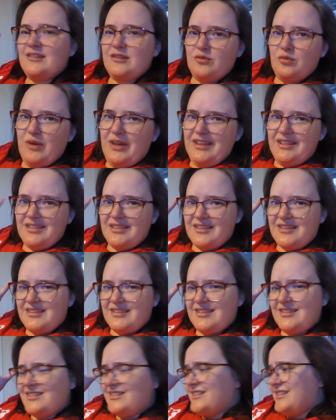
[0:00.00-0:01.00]

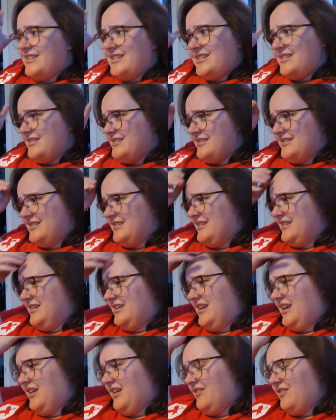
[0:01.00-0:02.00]
sweets
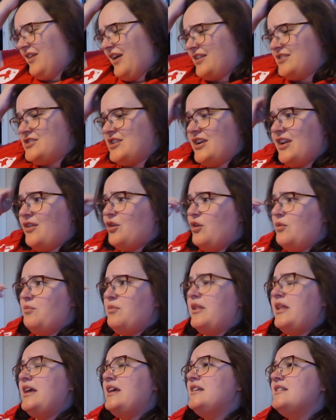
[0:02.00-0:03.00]
confectionery
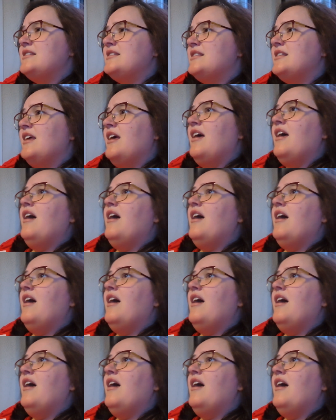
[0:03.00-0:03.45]
place.